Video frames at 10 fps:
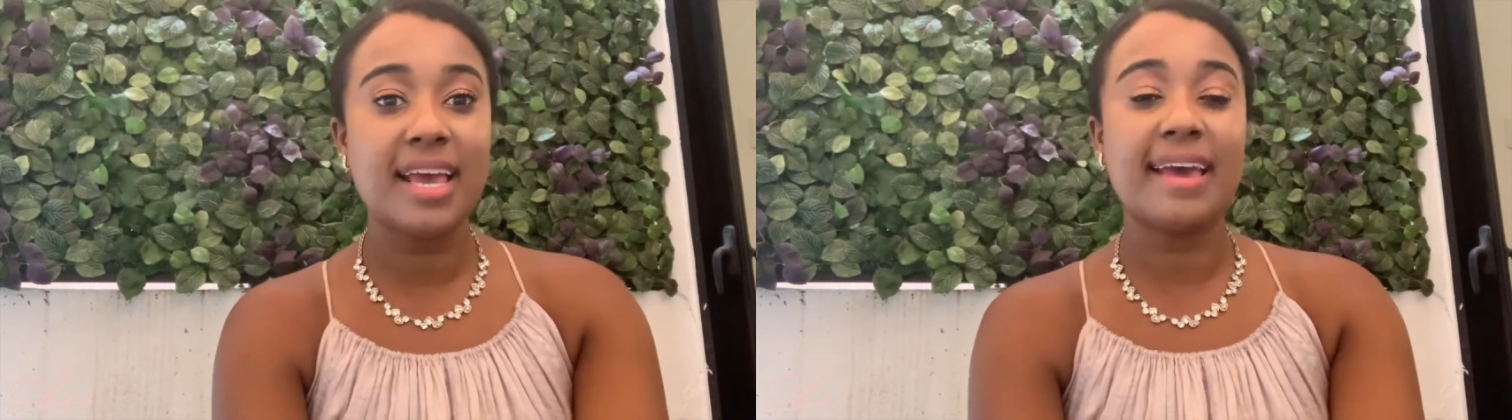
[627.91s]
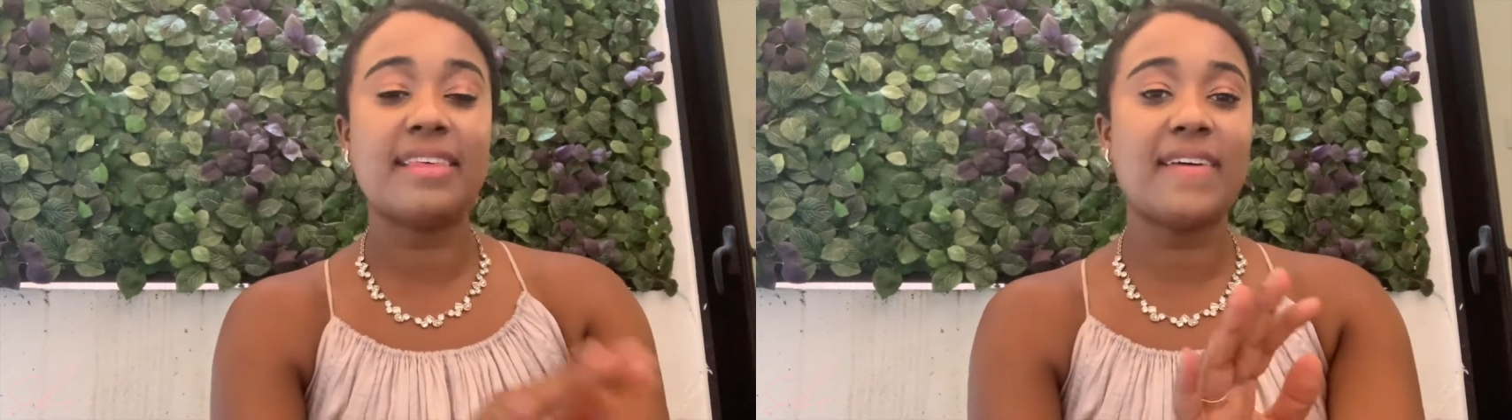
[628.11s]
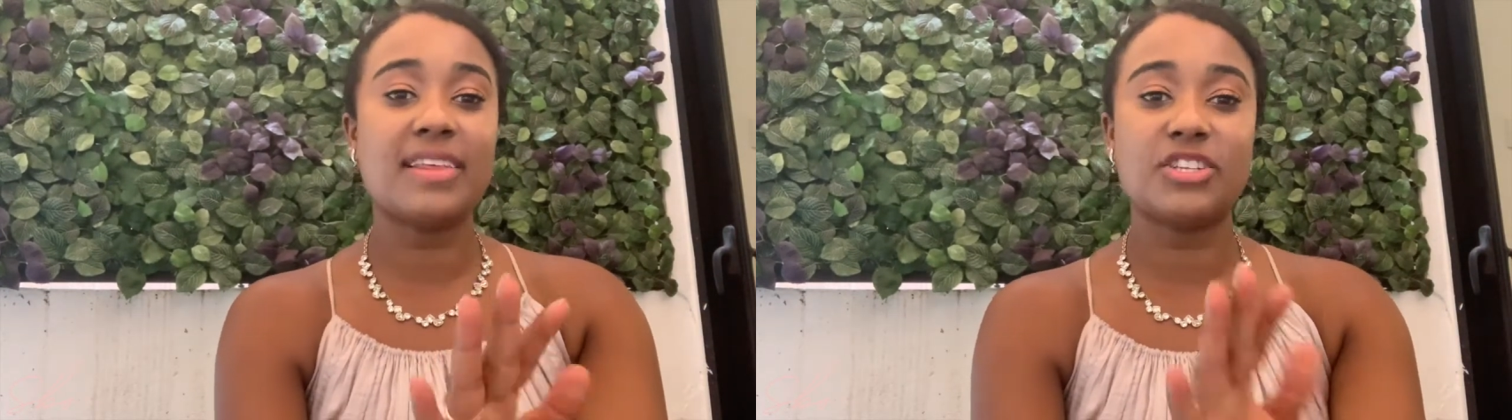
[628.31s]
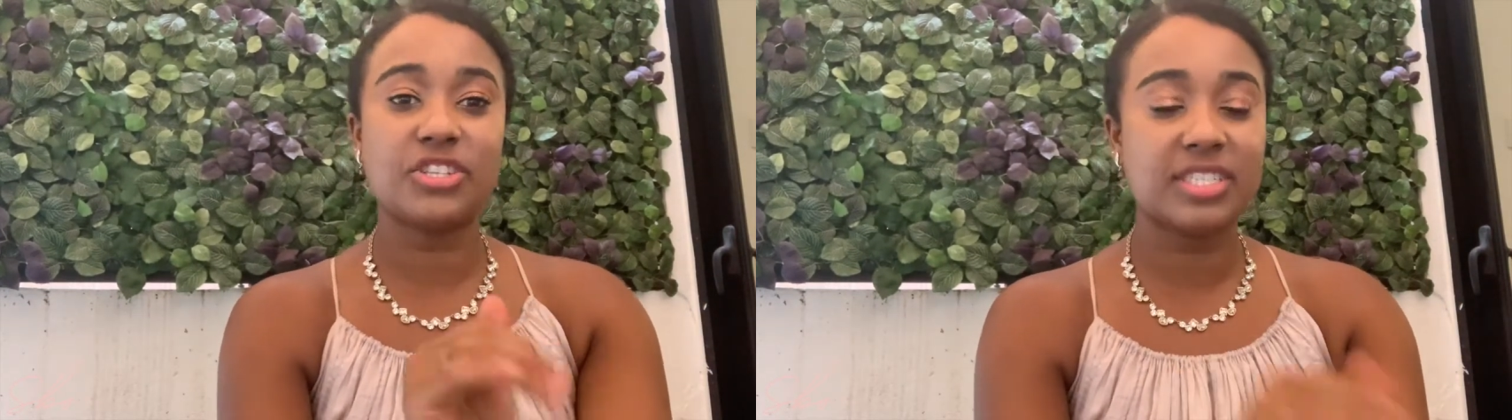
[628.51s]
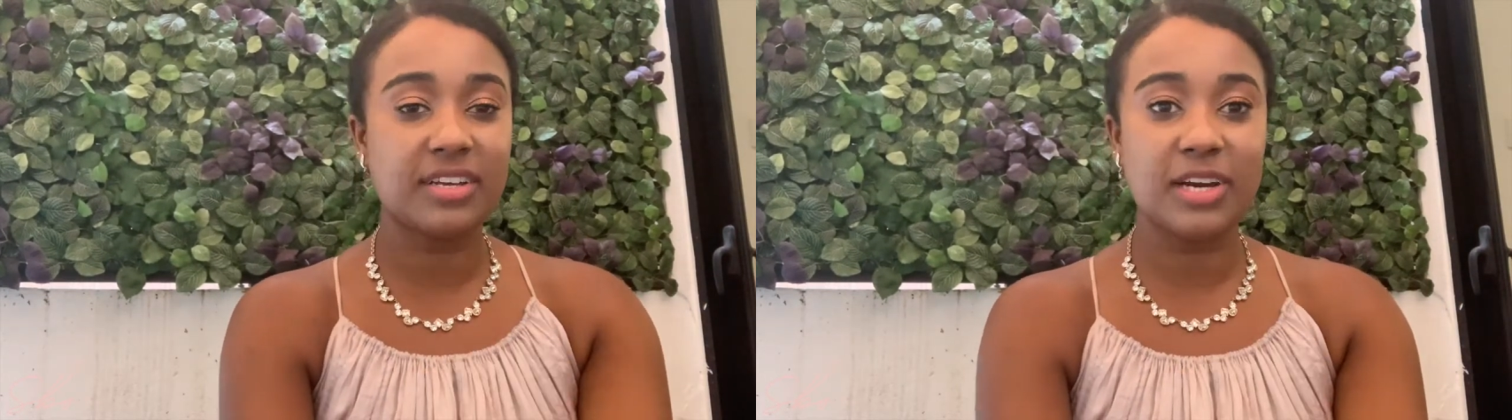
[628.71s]
and the fact that you're
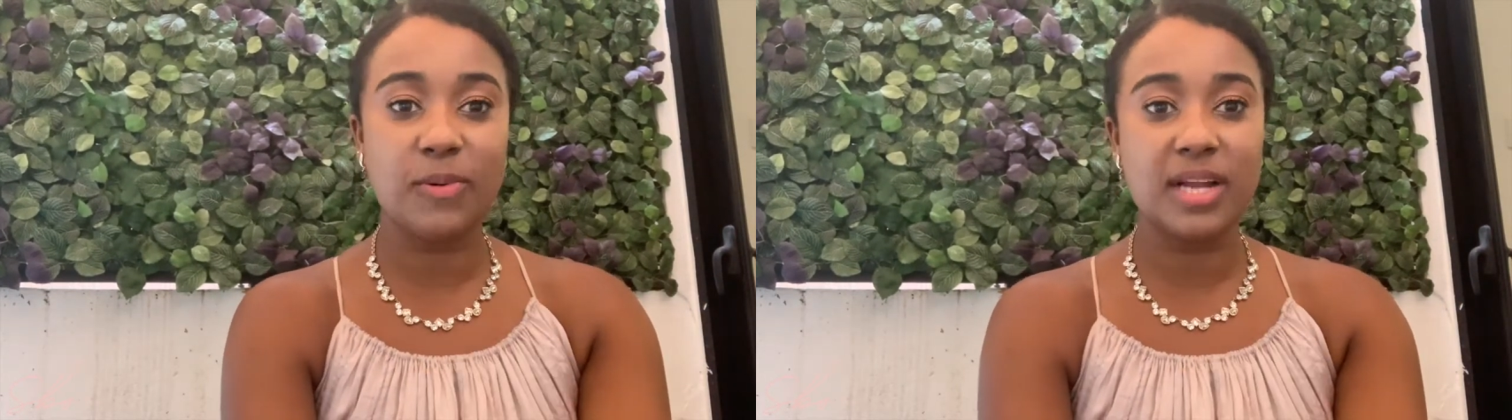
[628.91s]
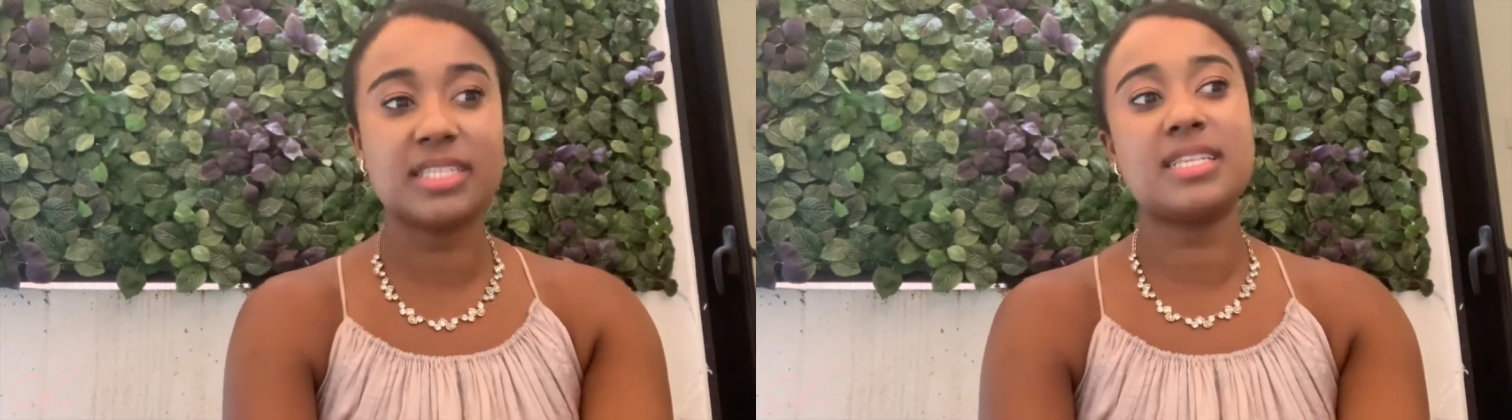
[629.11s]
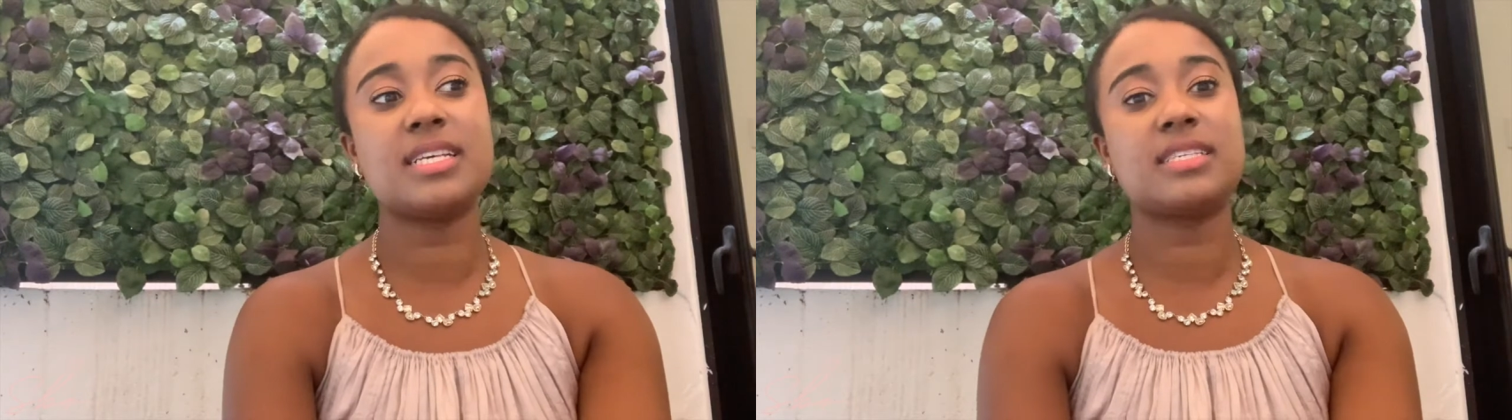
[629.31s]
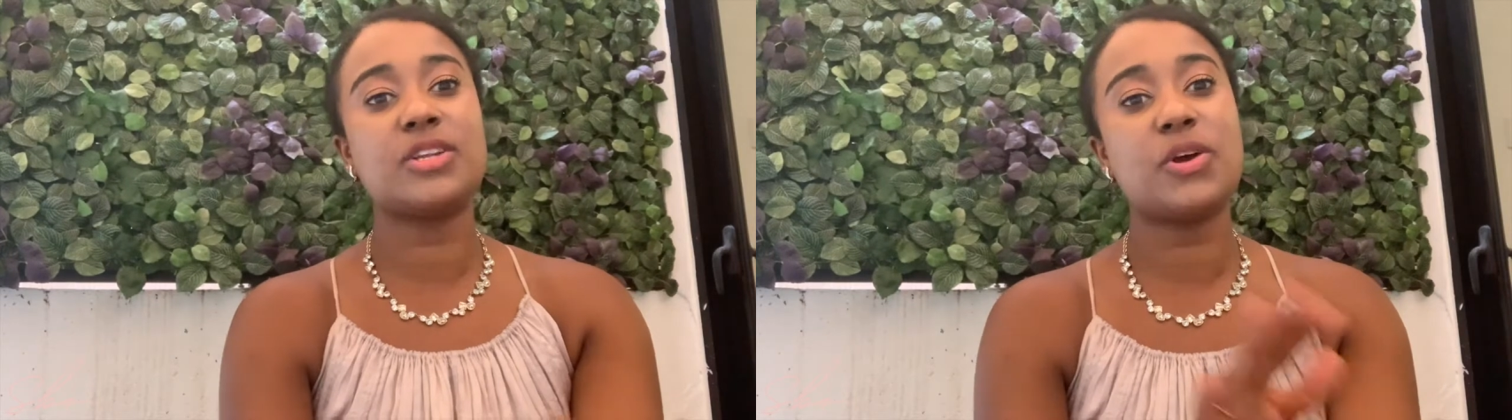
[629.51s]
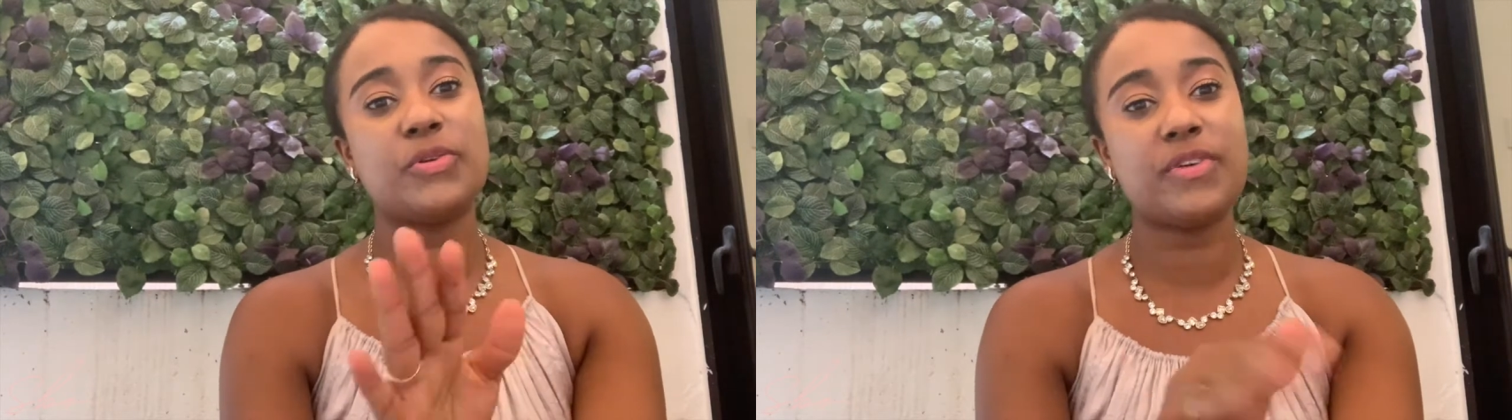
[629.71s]
still here watching this, you
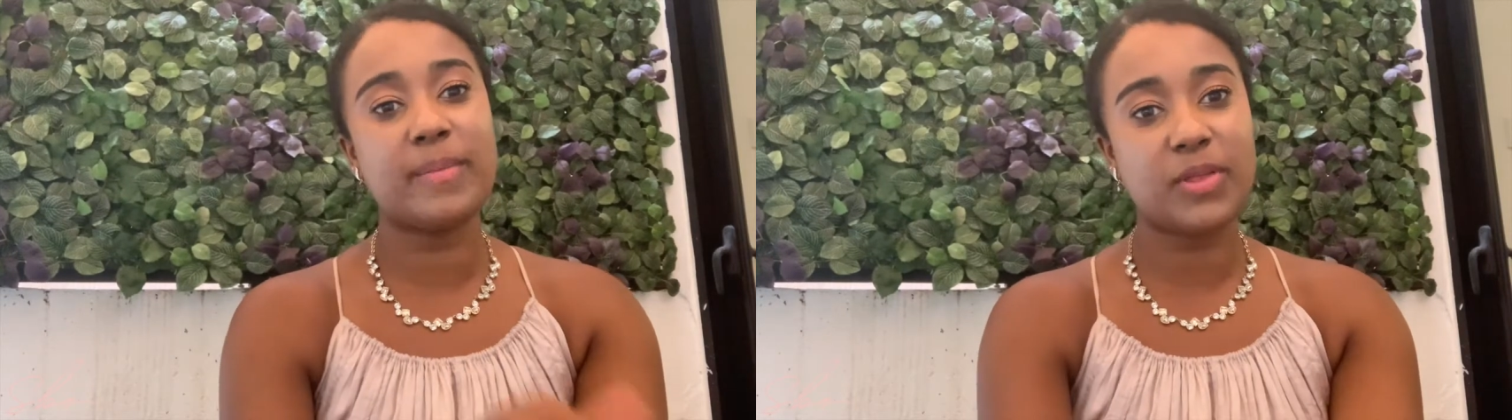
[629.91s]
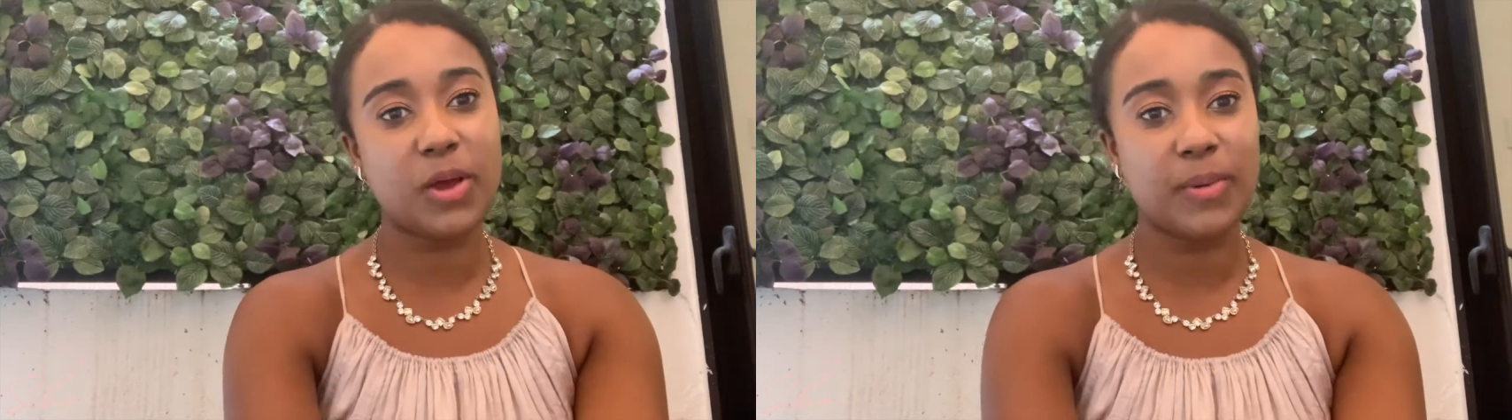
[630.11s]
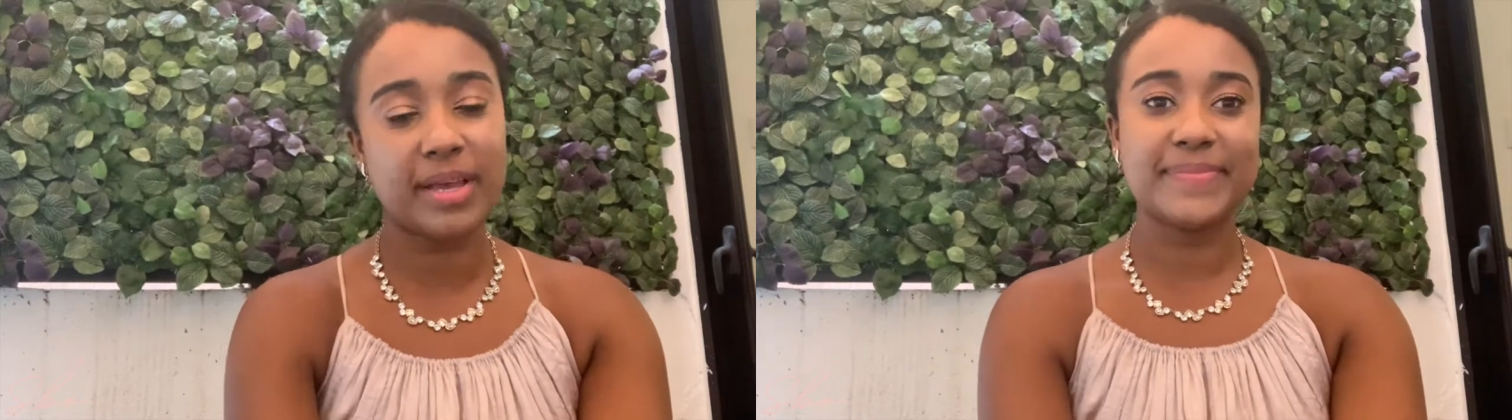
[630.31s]
know, you've come a long way.